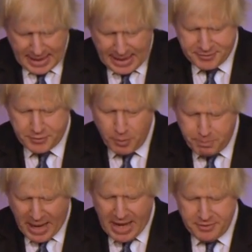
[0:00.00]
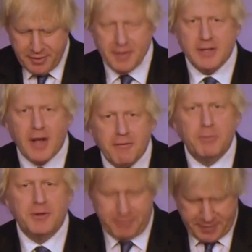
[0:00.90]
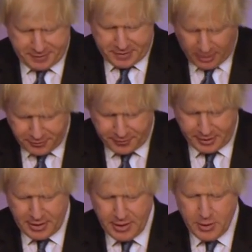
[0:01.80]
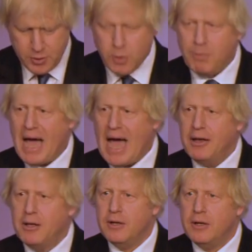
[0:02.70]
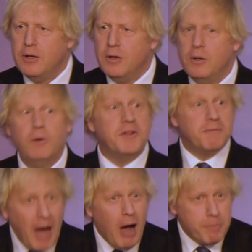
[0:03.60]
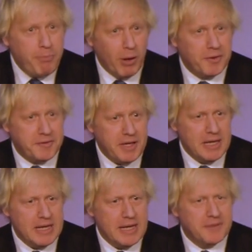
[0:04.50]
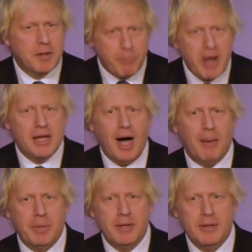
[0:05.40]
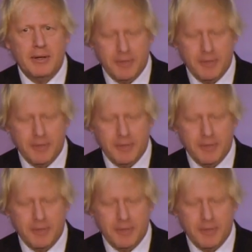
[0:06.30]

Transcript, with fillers: as to abandon the government of this country to a man whose avowed policy is to break up